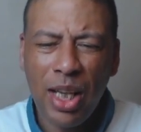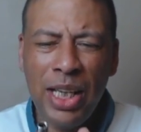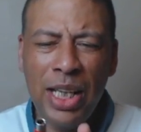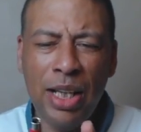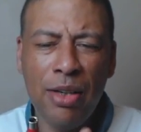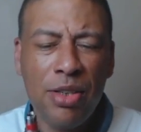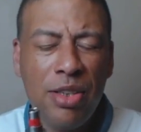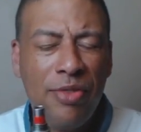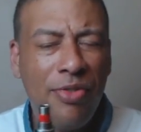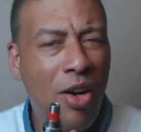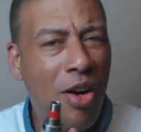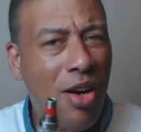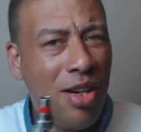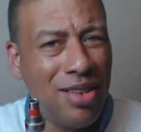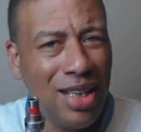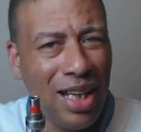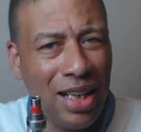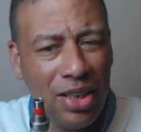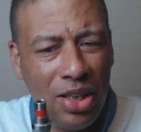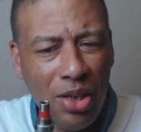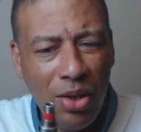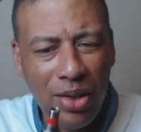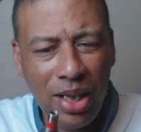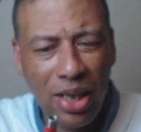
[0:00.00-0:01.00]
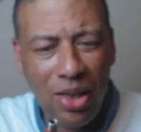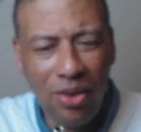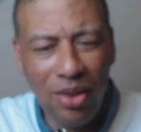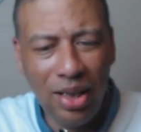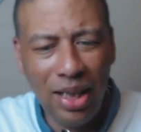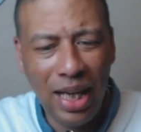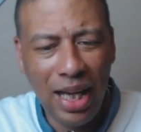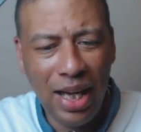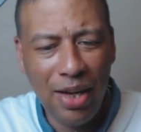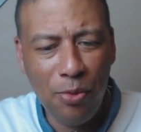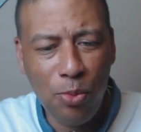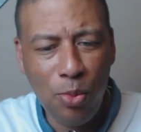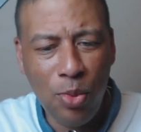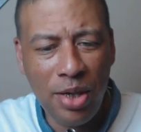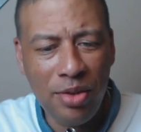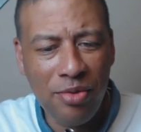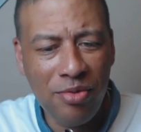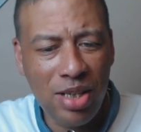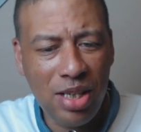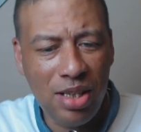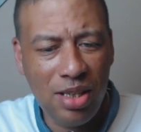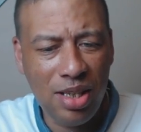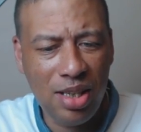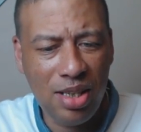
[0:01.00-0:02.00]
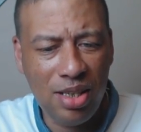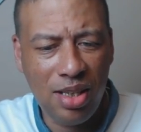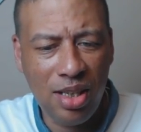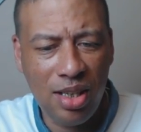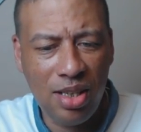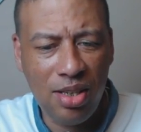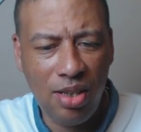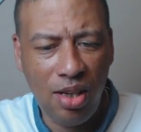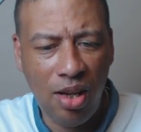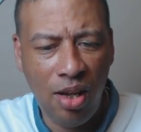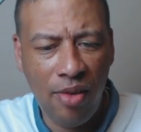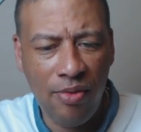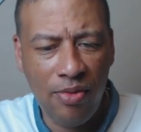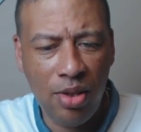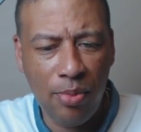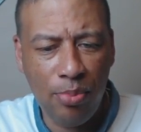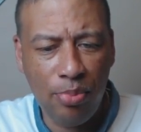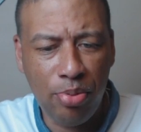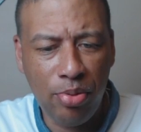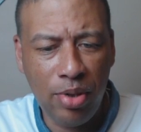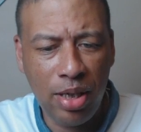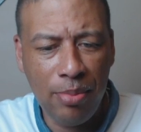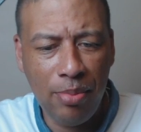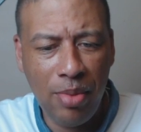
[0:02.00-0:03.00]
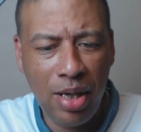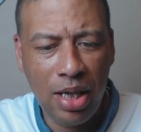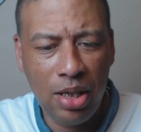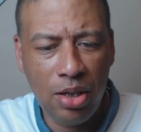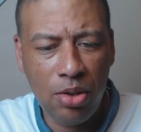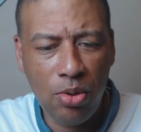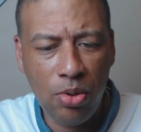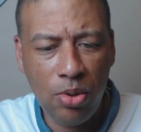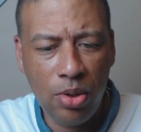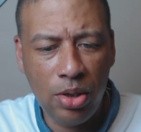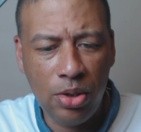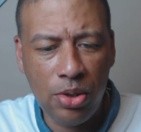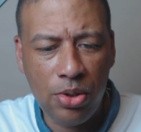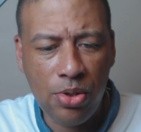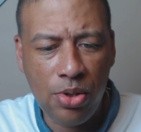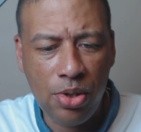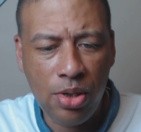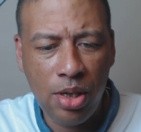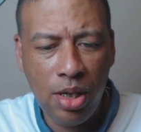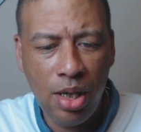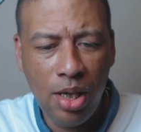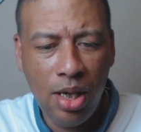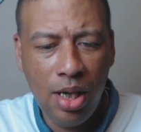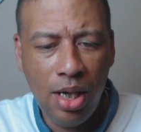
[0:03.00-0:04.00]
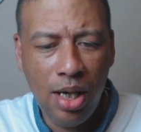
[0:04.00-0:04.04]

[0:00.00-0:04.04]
Now, as far as I know, they only have one resistance of the pre-made coils.